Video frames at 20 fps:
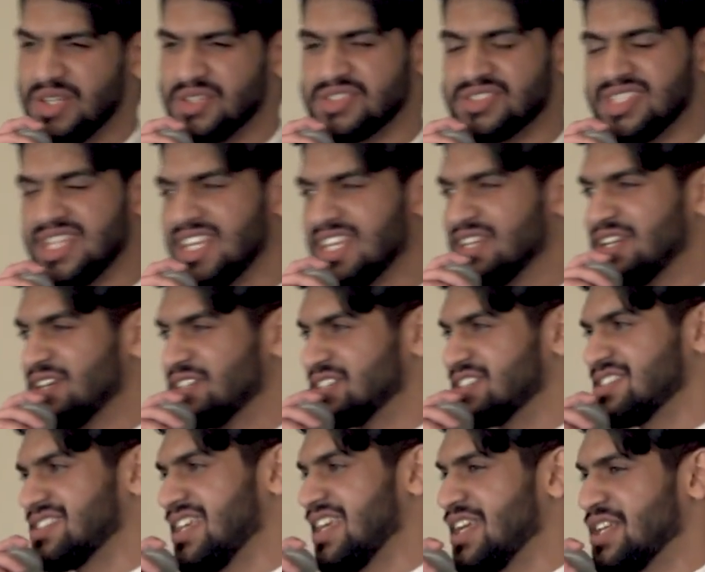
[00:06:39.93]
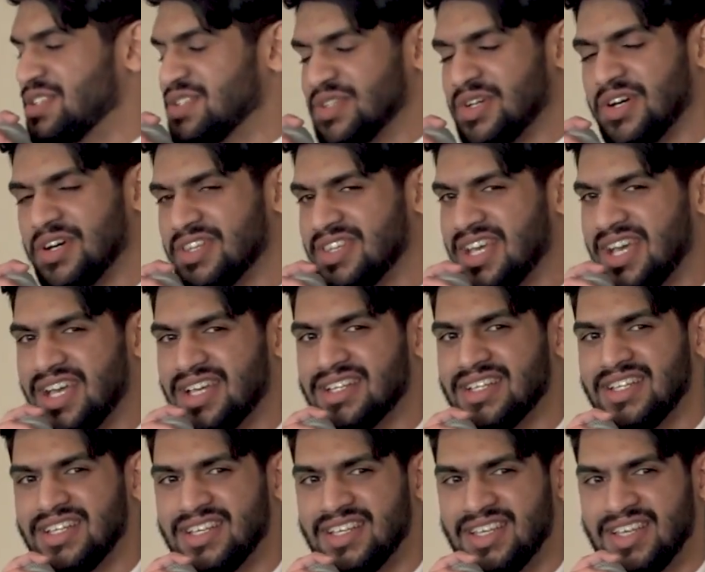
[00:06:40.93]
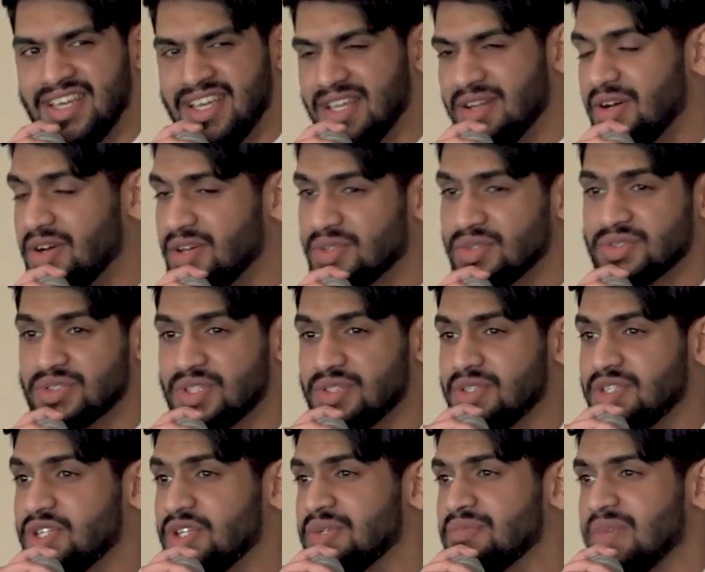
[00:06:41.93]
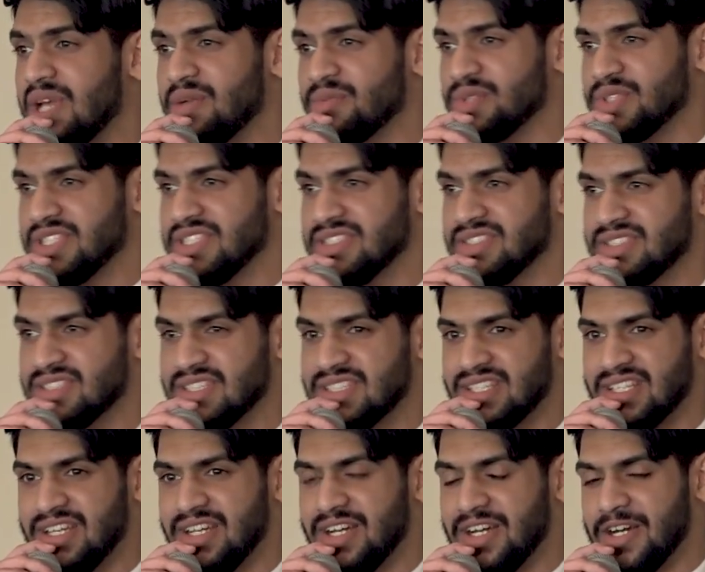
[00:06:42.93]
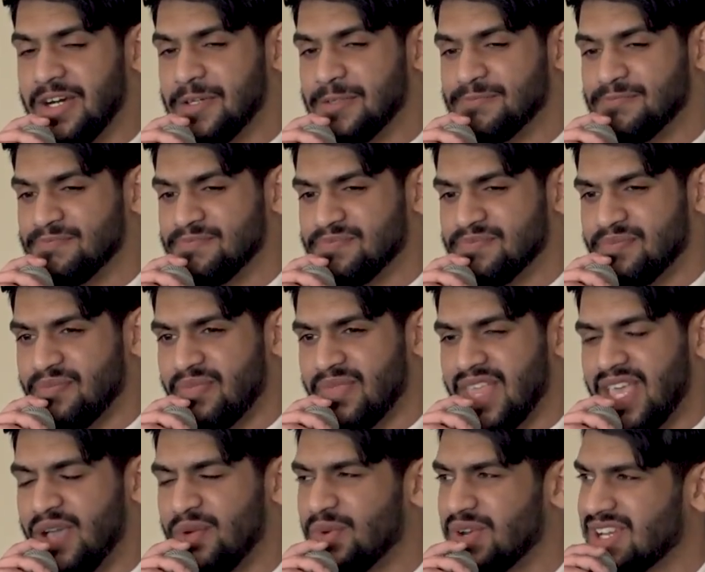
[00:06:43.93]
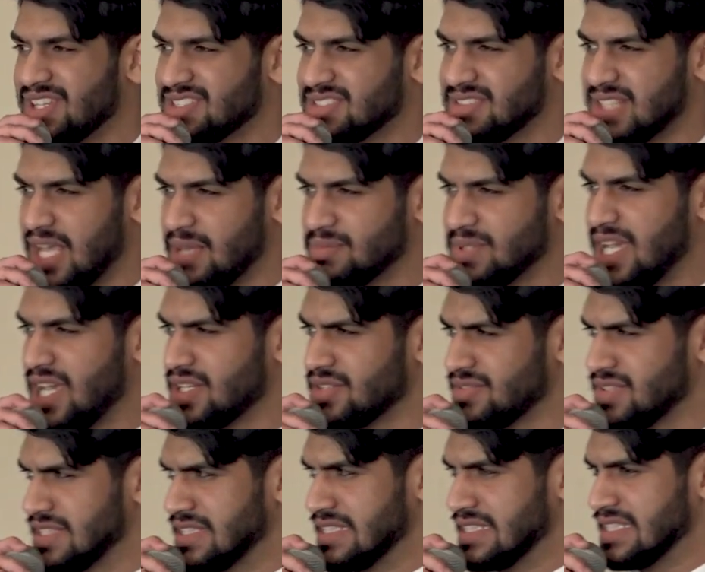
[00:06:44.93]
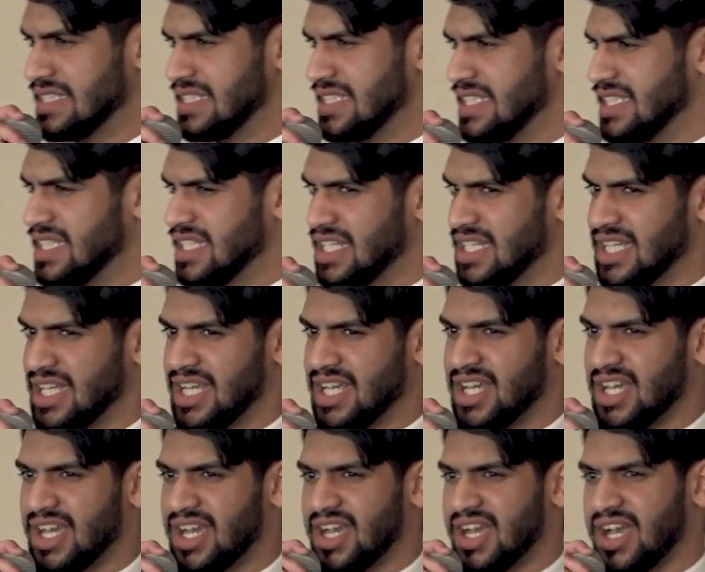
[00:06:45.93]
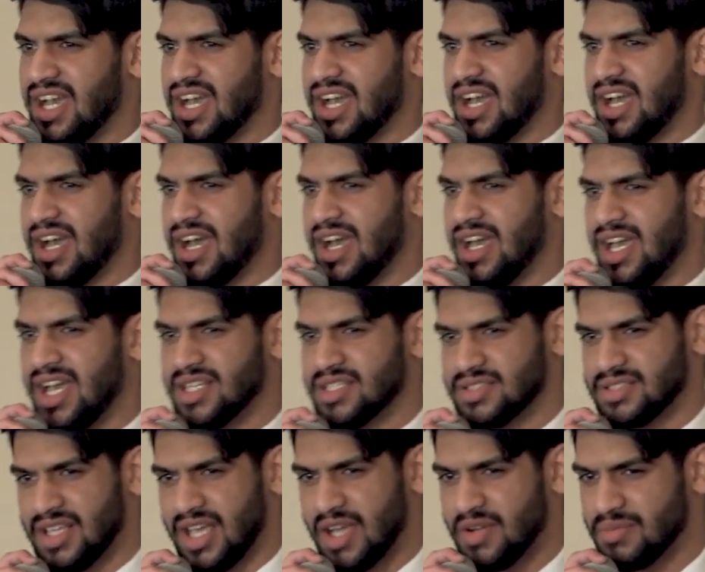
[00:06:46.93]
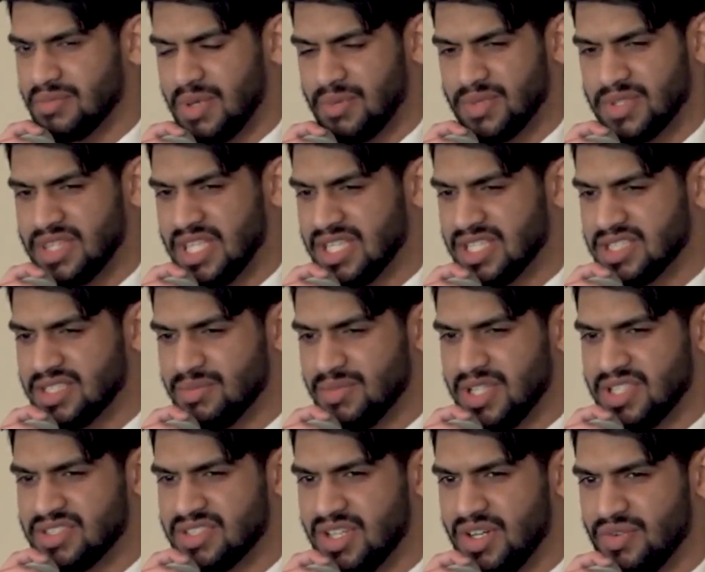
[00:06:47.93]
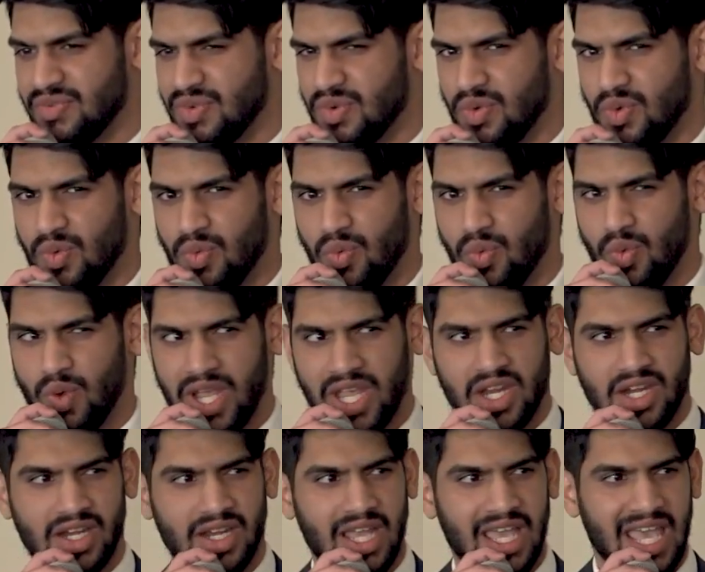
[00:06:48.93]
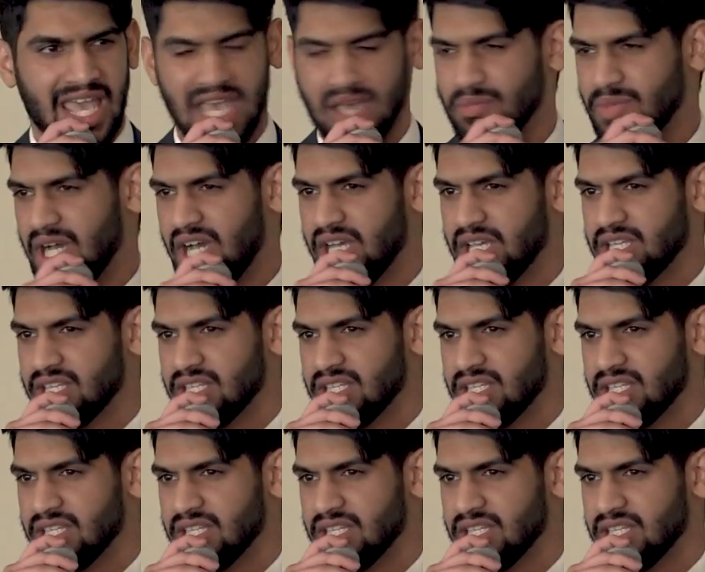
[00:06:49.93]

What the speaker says: singing on stage and all that, and all those good memories. And when I snapped out of it, I remember thinking to myself, where am I?